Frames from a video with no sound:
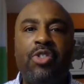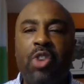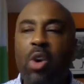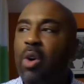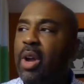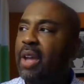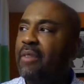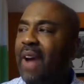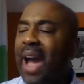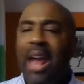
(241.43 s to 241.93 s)

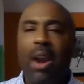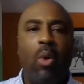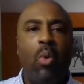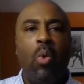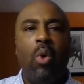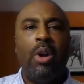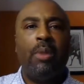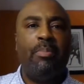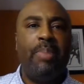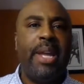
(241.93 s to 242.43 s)
So if
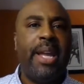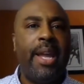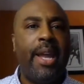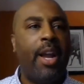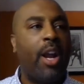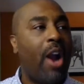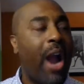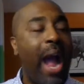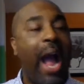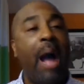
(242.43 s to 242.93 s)
I don't want to
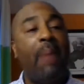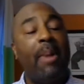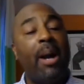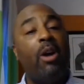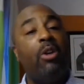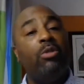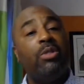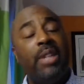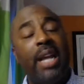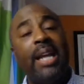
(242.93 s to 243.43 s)
be here, how
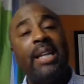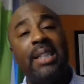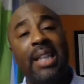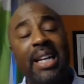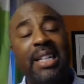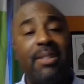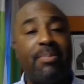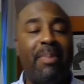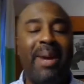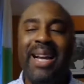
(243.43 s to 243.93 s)
am I going to
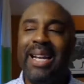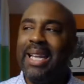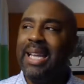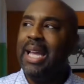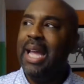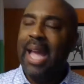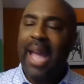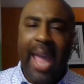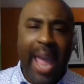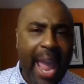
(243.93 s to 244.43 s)
take less
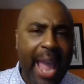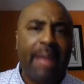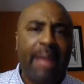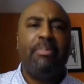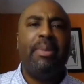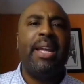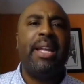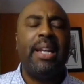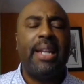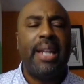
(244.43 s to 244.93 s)
money
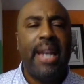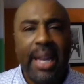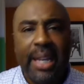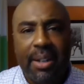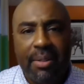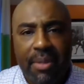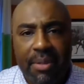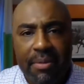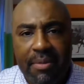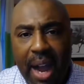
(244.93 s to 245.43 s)
and be in a
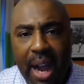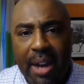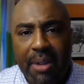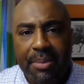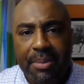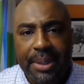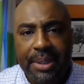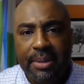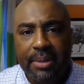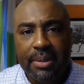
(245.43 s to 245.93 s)
negative
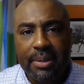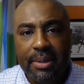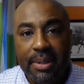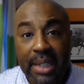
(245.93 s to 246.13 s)
environment?